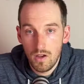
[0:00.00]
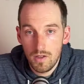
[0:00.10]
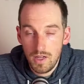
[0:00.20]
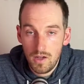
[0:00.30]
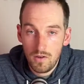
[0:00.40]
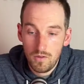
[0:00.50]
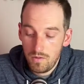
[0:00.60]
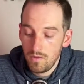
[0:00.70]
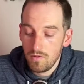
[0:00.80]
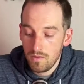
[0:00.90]

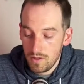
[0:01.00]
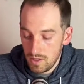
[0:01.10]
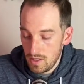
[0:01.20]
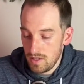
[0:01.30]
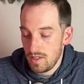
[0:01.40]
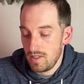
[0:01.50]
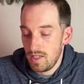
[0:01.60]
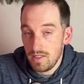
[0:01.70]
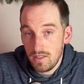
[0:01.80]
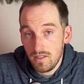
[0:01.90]
Now, let's get into the
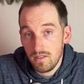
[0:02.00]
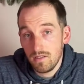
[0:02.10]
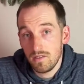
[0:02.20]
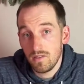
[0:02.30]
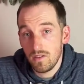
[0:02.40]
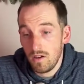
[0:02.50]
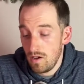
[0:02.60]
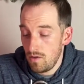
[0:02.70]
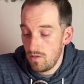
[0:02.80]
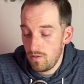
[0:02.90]
tasting
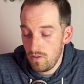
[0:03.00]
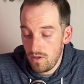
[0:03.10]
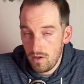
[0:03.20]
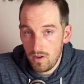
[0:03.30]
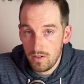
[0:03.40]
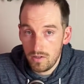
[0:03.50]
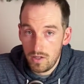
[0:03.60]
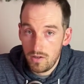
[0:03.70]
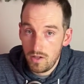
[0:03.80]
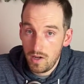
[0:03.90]
of the hard
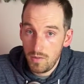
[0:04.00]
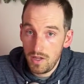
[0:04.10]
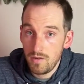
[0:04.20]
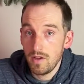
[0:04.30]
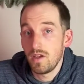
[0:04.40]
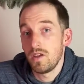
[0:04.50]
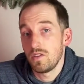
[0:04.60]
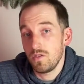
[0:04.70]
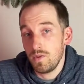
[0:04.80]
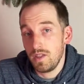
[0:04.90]
cider that I made.
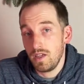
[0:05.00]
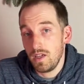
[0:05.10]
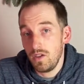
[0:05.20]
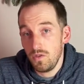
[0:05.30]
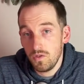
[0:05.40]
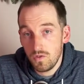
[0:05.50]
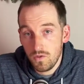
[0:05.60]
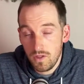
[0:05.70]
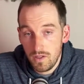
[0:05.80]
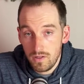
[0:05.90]
So the big thing I used for
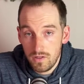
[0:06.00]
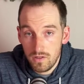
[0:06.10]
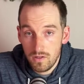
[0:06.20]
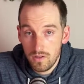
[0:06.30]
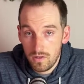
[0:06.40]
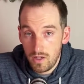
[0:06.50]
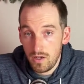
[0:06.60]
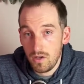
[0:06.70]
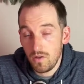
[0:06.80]
this cider